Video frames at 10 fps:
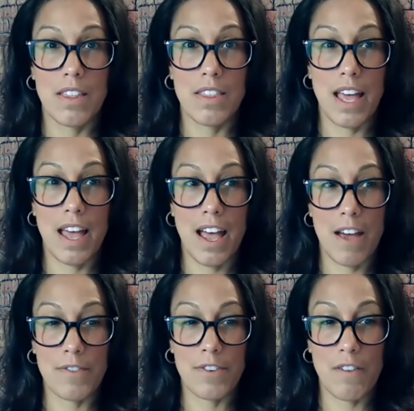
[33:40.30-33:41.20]
that
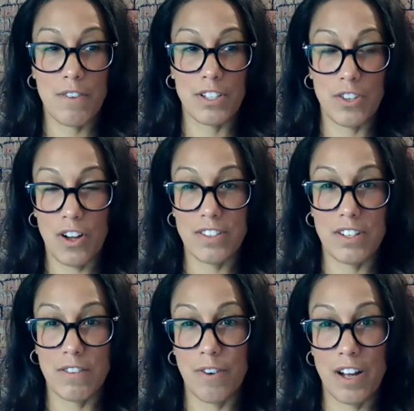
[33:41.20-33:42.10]
after I've
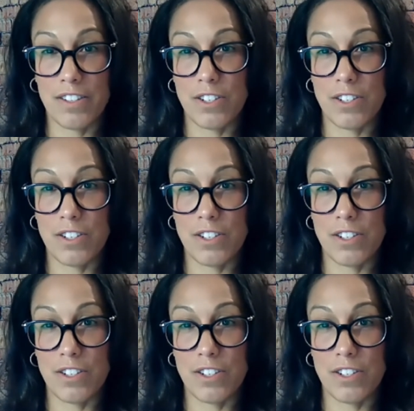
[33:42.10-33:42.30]
exhausted funds.